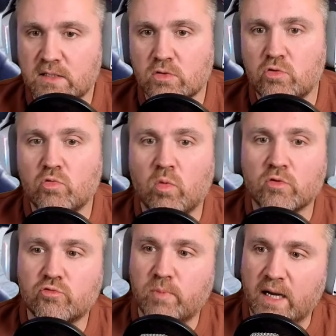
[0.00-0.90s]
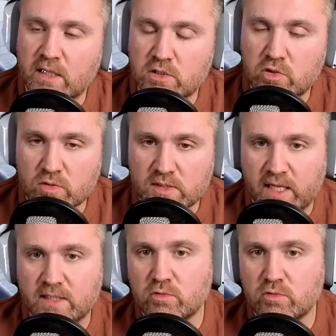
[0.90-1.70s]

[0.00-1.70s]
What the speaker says: so you want to balance your stats.